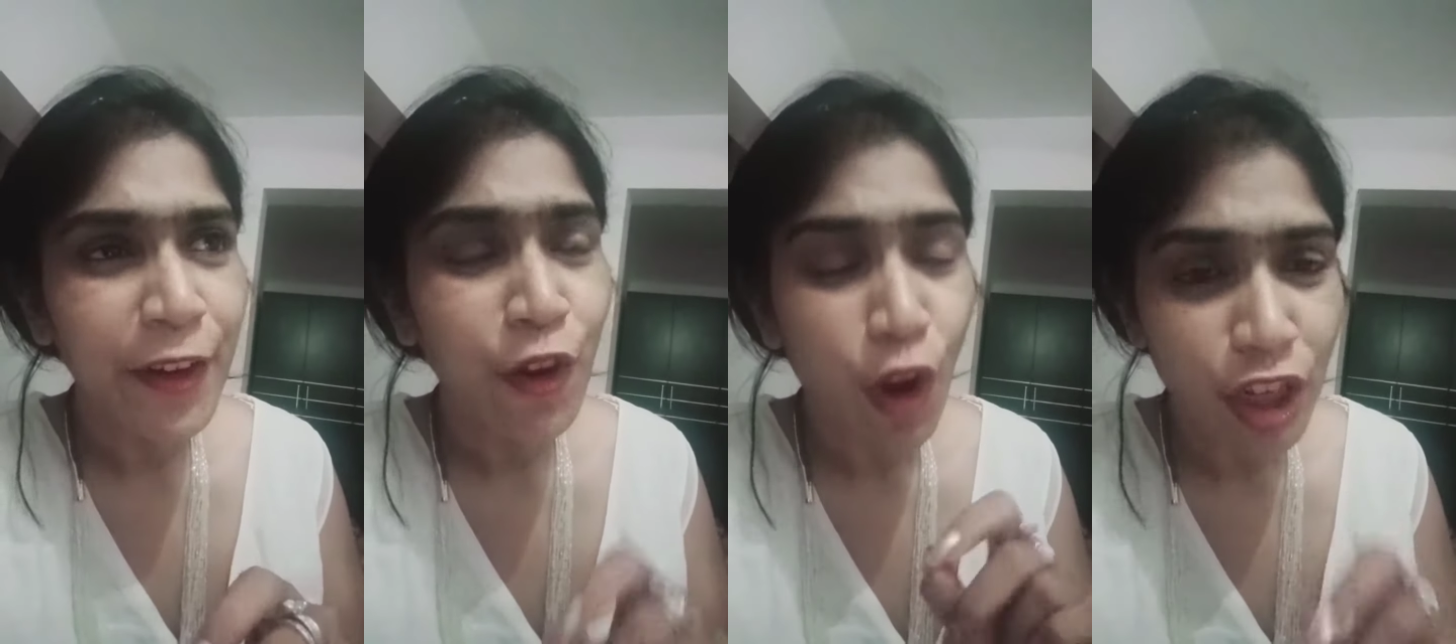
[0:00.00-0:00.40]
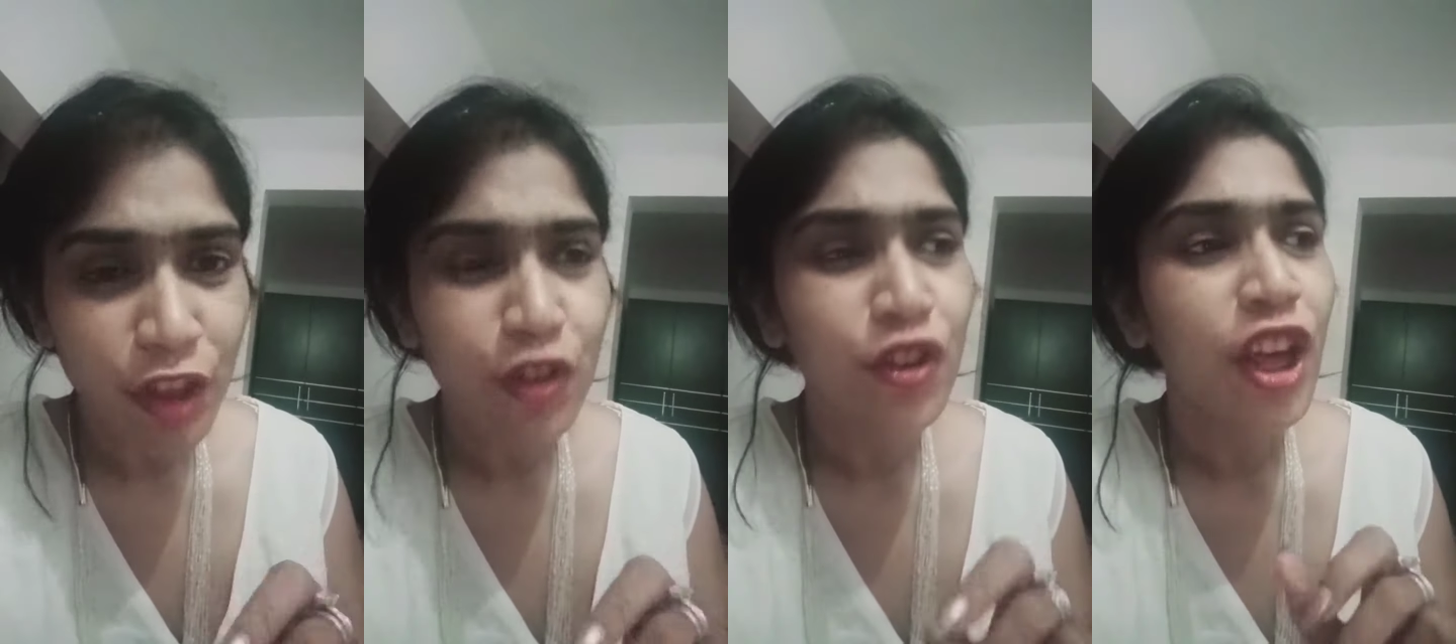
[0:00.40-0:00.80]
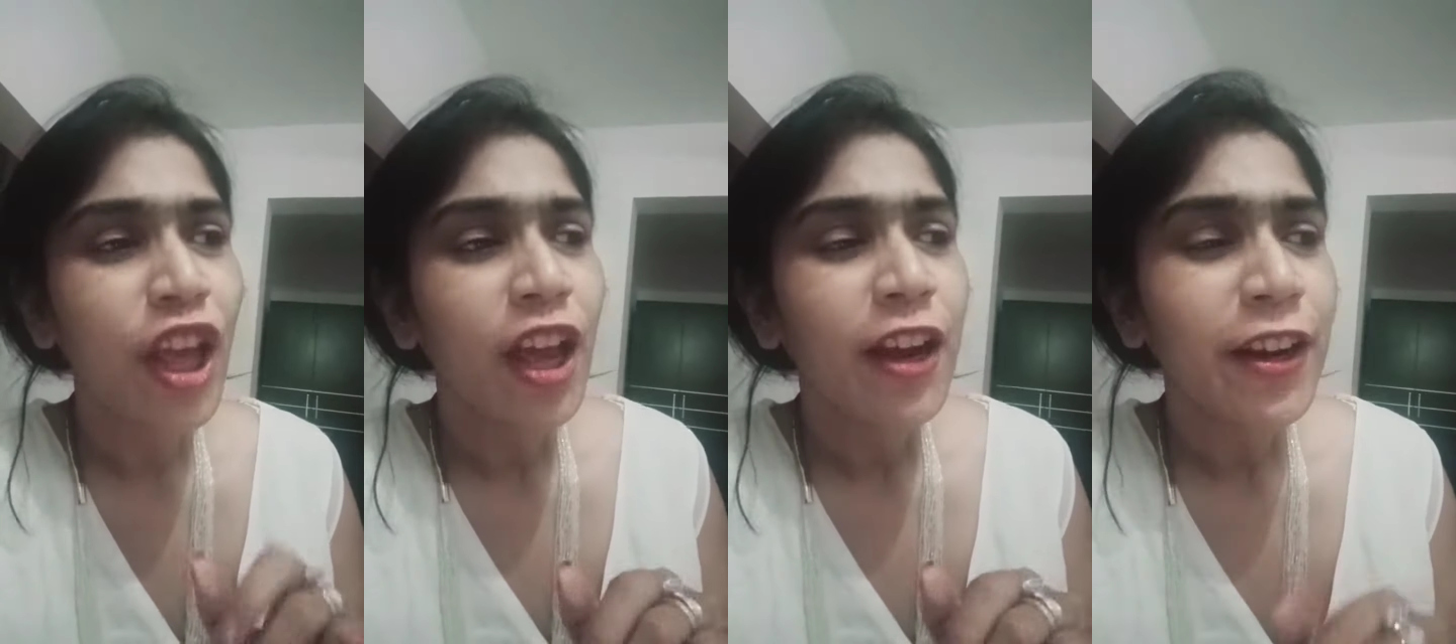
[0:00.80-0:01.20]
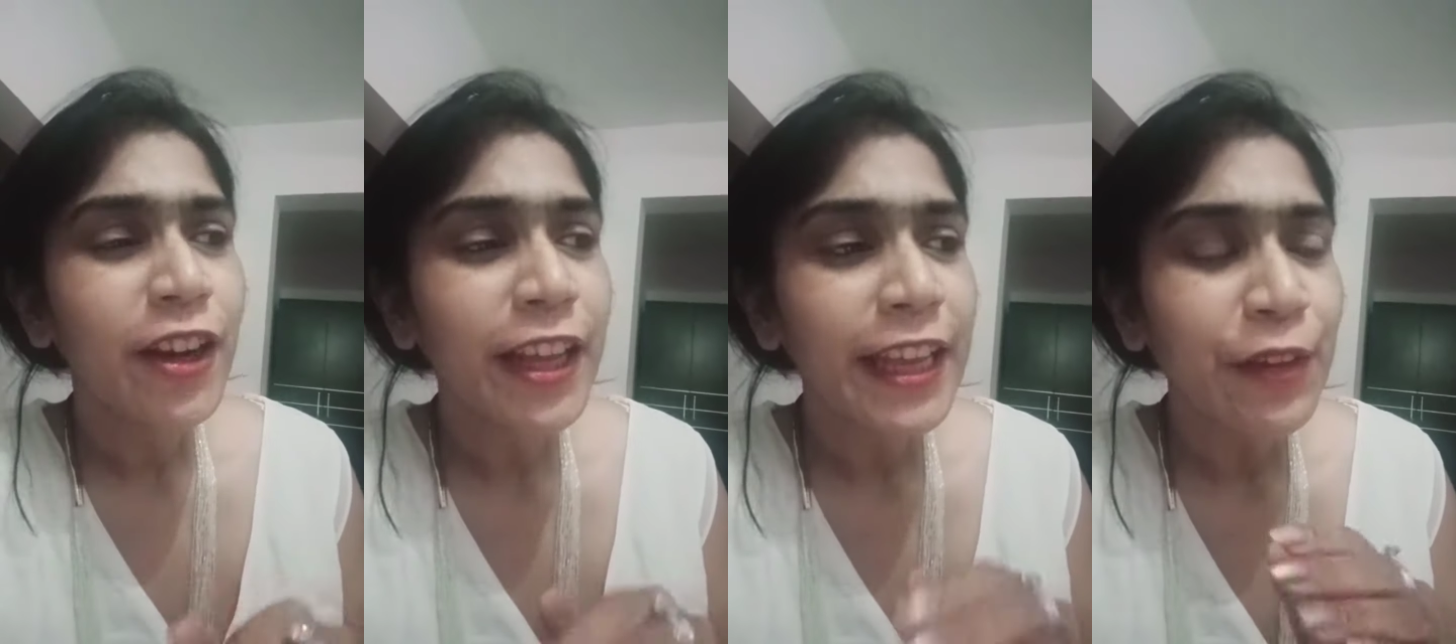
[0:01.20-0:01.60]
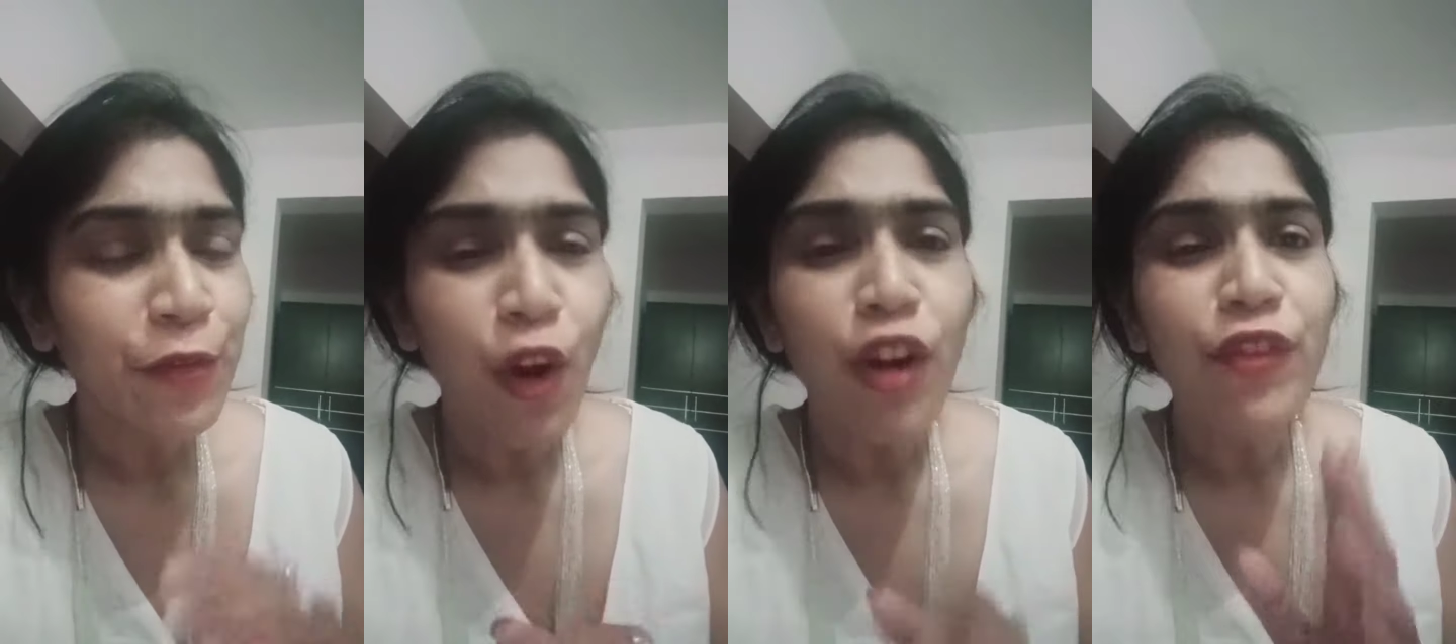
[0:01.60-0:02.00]
college
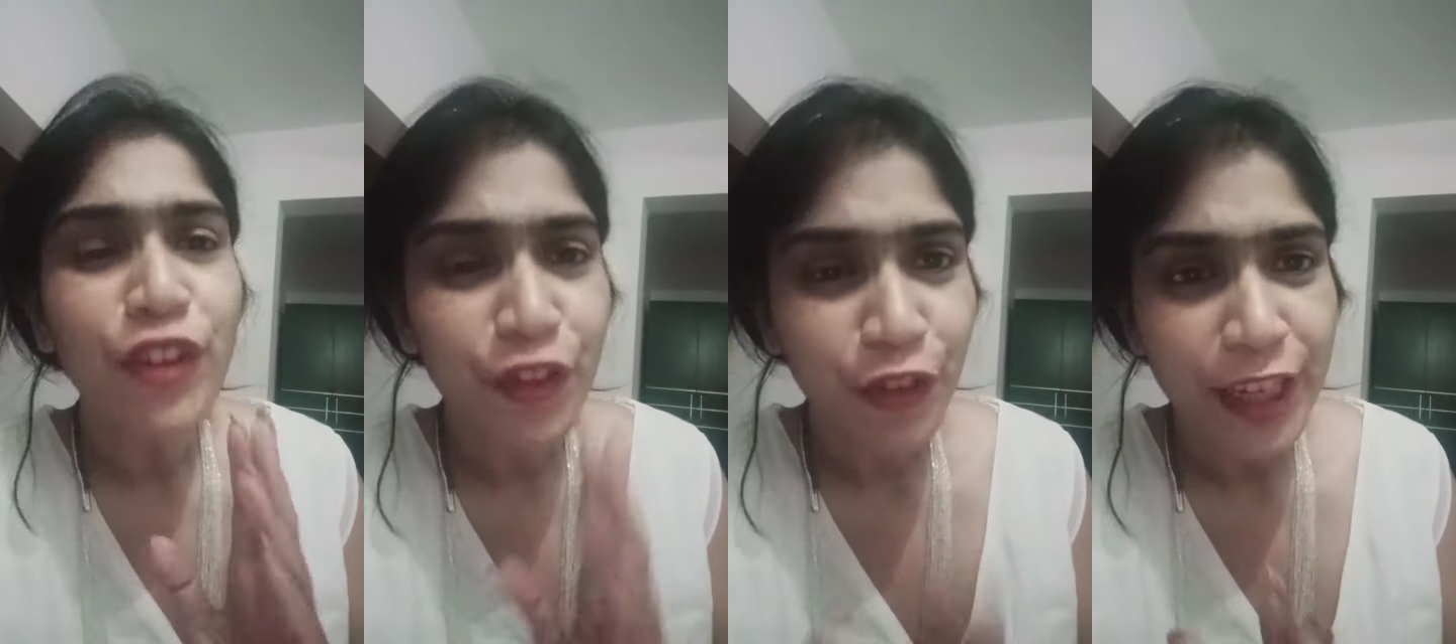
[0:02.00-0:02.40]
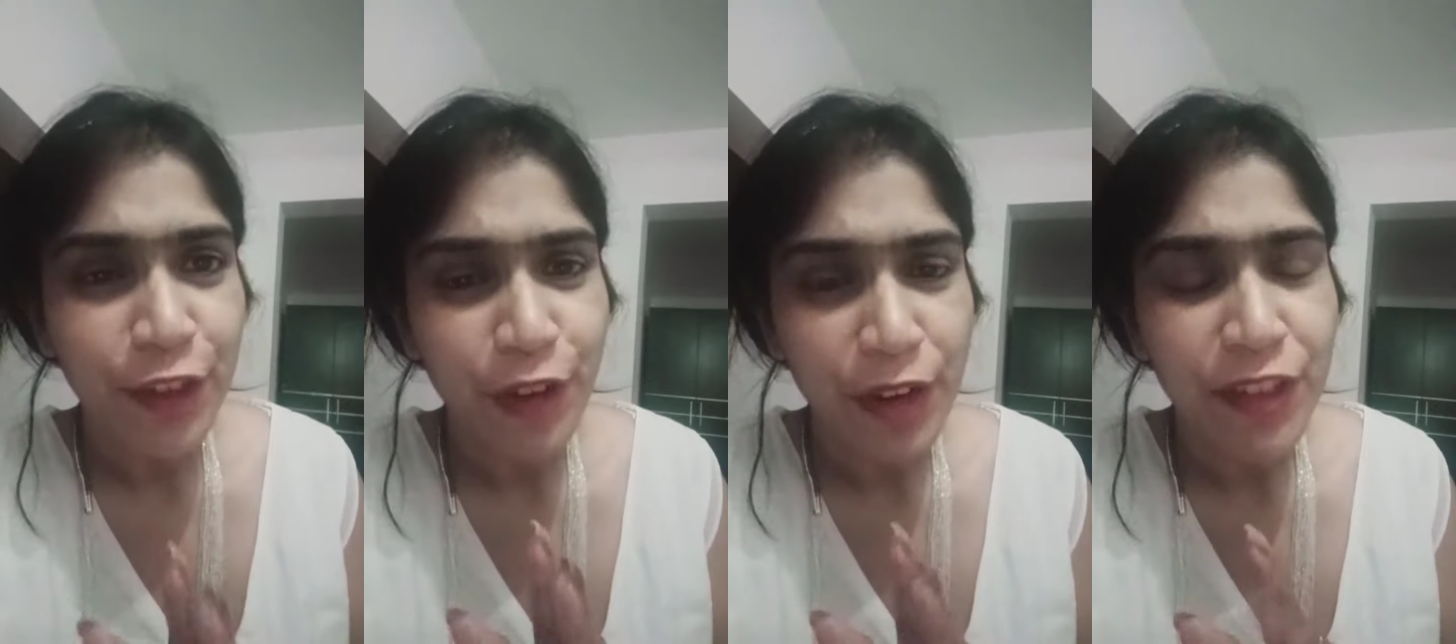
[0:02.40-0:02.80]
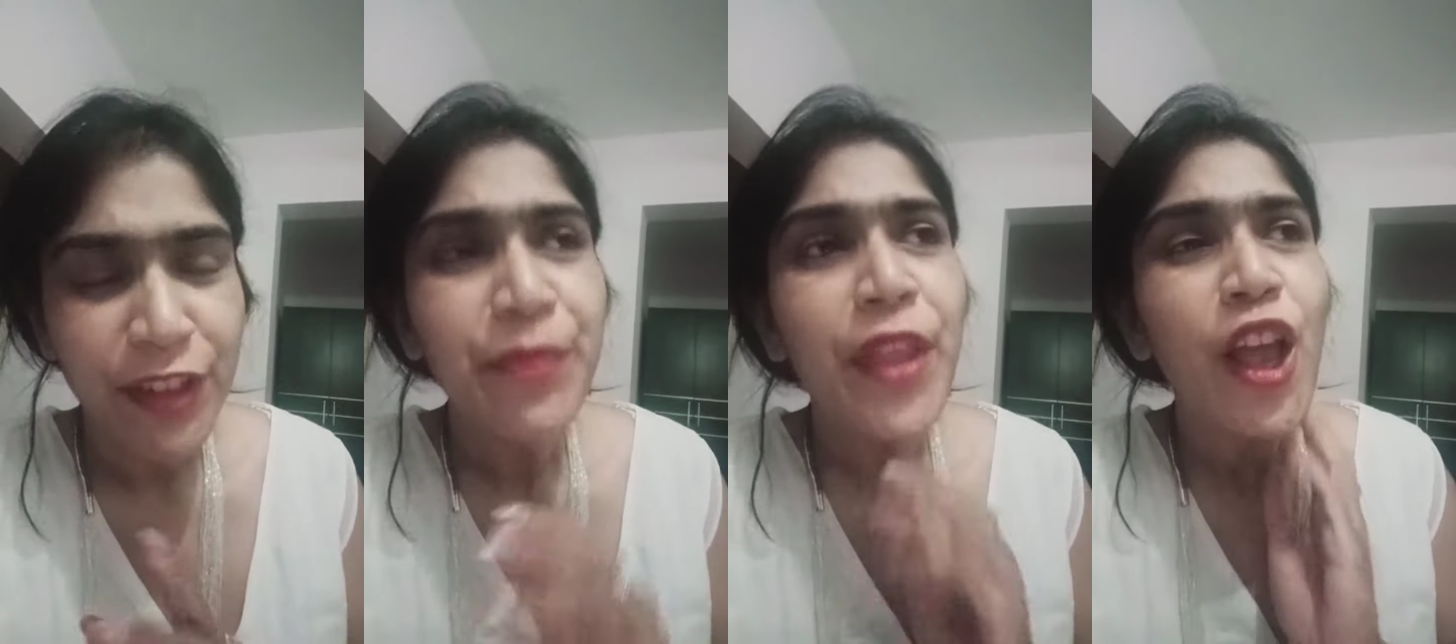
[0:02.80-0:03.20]
involved train travel.